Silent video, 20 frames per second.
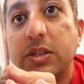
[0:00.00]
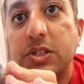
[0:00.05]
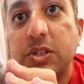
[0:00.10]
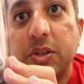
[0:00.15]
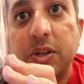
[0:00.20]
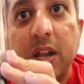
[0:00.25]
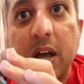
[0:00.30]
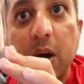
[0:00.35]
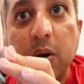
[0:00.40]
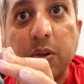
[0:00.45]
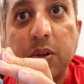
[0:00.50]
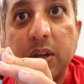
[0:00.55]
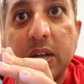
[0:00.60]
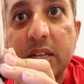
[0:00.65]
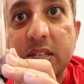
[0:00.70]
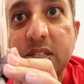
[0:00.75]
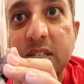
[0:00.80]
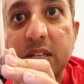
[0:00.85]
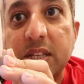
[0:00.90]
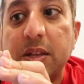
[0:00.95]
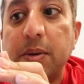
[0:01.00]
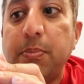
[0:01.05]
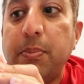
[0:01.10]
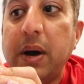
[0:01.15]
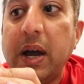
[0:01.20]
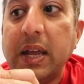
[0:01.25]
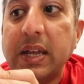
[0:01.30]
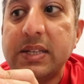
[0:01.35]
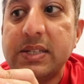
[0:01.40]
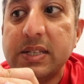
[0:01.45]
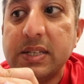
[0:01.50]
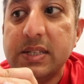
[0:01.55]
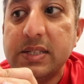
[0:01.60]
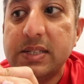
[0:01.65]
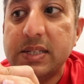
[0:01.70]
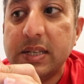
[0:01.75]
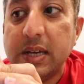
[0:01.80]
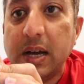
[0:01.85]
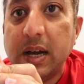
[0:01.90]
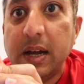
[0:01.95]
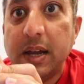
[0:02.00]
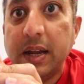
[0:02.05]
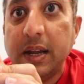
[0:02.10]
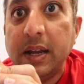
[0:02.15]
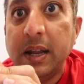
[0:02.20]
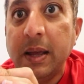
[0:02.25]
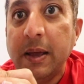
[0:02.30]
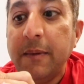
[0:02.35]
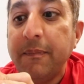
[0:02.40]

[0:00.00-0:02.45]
So now you can see the mic's inside.